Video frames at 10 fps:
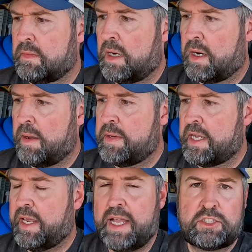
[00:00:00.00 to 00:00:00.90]
All right, I'm
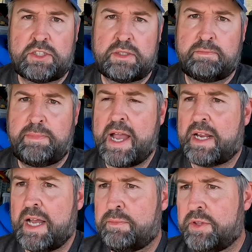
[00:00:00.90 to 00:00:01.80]
gonna catch
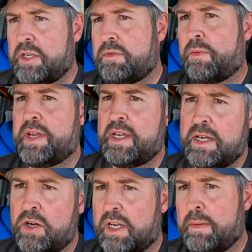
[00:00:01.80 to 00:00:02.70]
back up with you when we
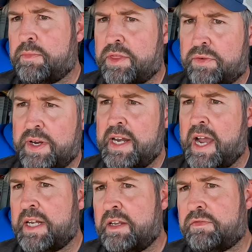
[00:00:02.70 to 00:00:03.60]
hook up with
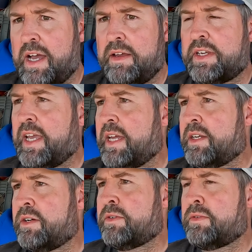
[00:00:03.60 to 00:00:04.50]
395
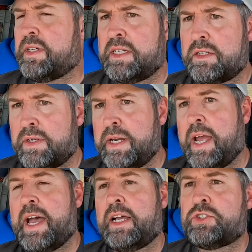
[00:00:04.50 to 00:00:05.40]
again. No need to
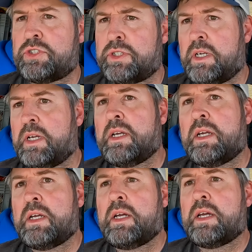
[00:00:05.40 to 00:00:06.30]
rehash
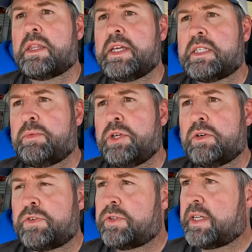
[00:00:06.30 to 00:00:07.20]
these
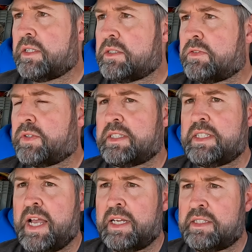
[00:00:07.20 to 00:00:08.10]
beautiful hills for a
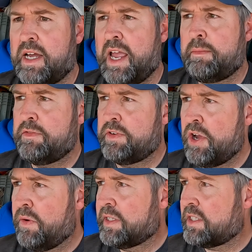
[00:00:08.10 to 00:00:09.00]
second time, even
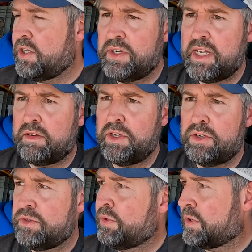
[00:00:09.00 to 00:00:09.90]
though it's a unique
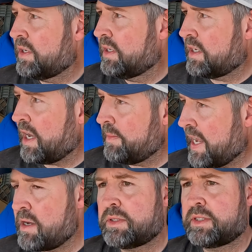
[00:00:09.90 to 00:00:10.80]
view
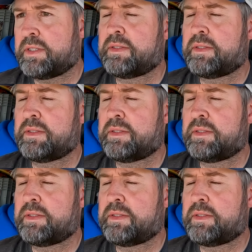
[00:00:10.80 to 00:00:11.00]
coming out.